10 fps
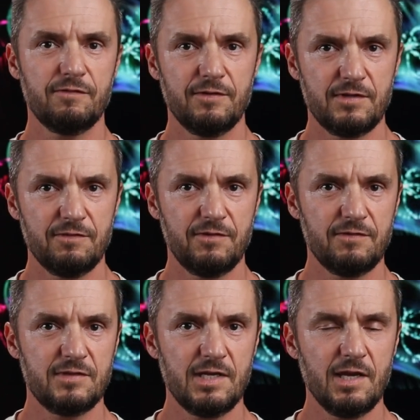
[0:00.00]

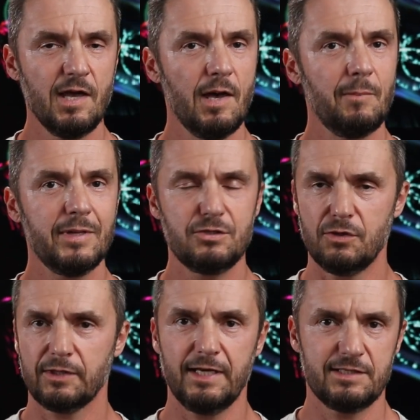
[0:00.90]
50-50, but
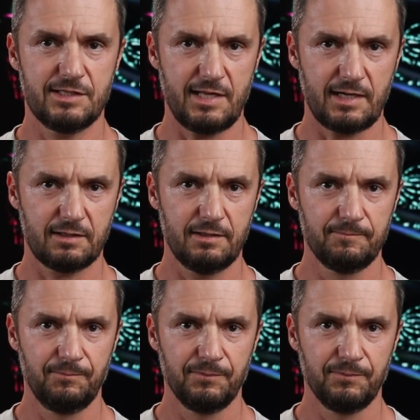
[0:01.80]
don't get stuck.